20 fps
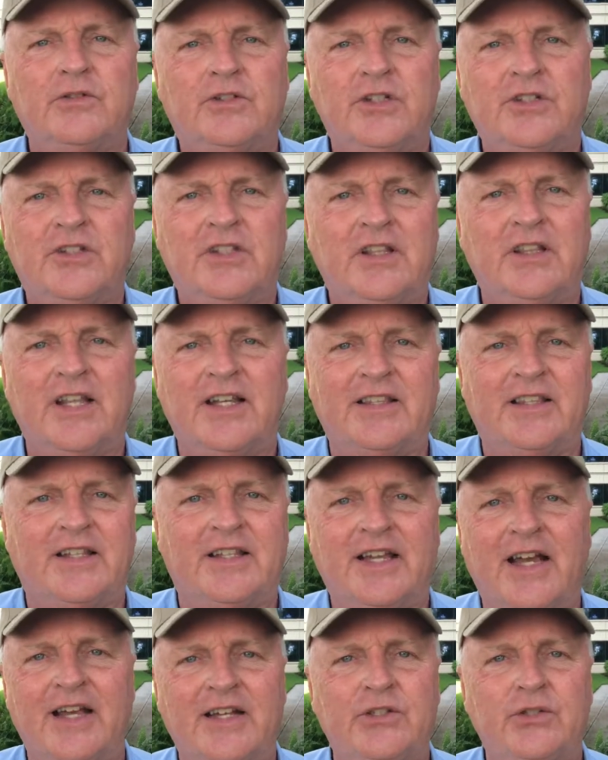just like the
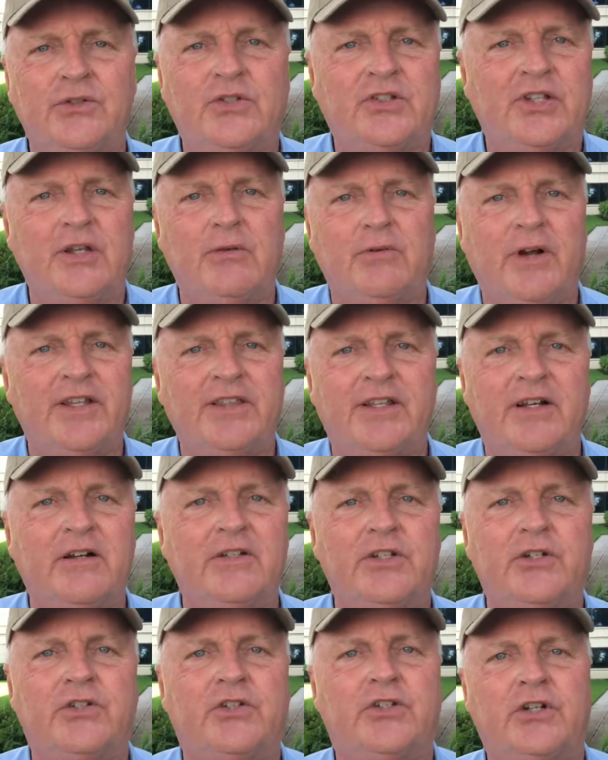kind you see right there
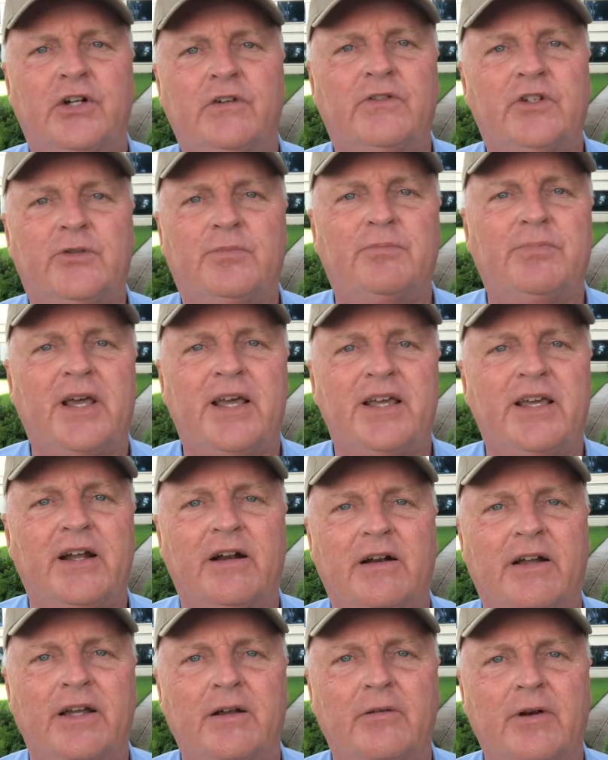in your service bay
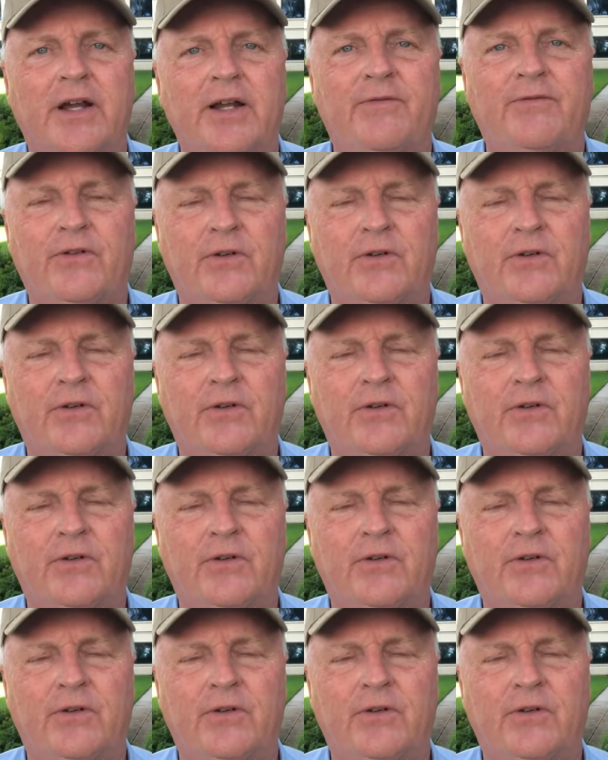area, right?